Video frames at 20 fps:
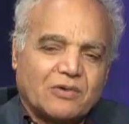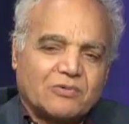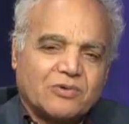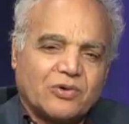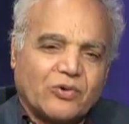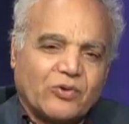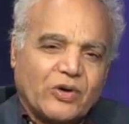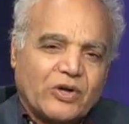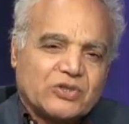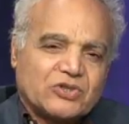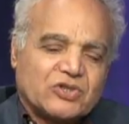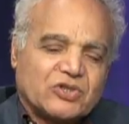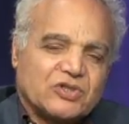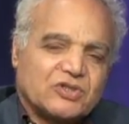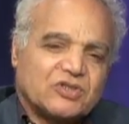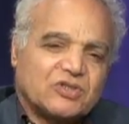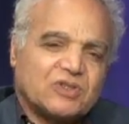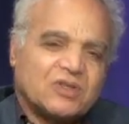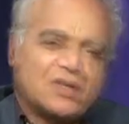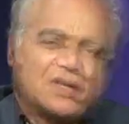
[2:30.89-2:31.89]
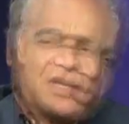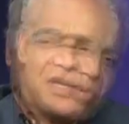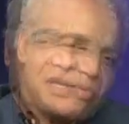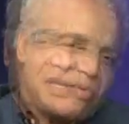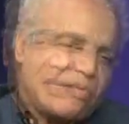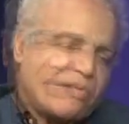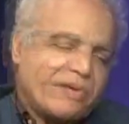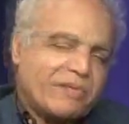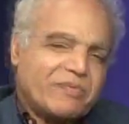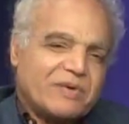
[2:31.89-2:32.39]
The racist Muslim
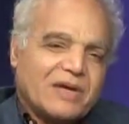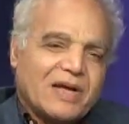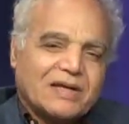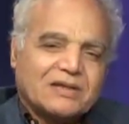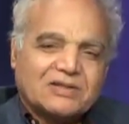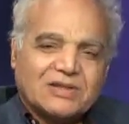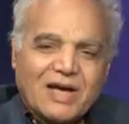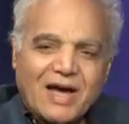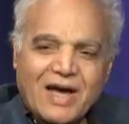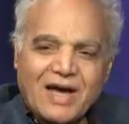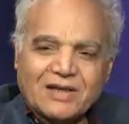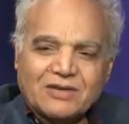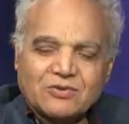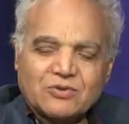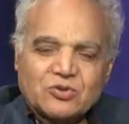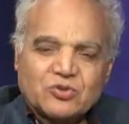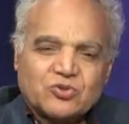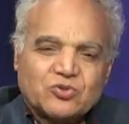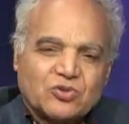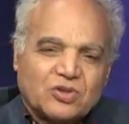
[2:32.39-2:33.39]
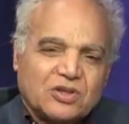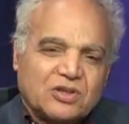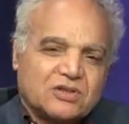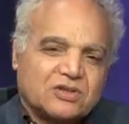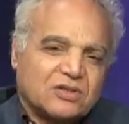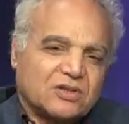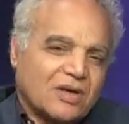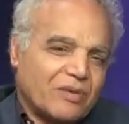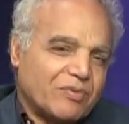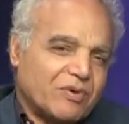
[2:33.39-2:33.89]
women been attacked to the street,
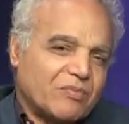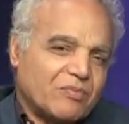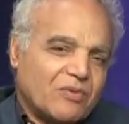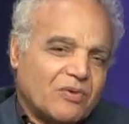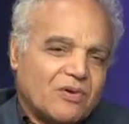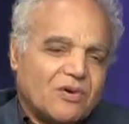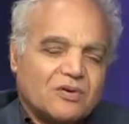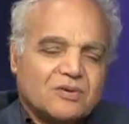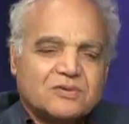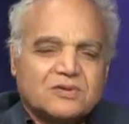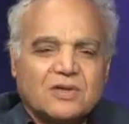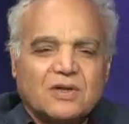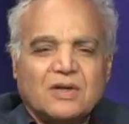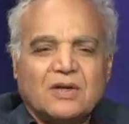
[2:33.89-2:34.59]
shopping malls.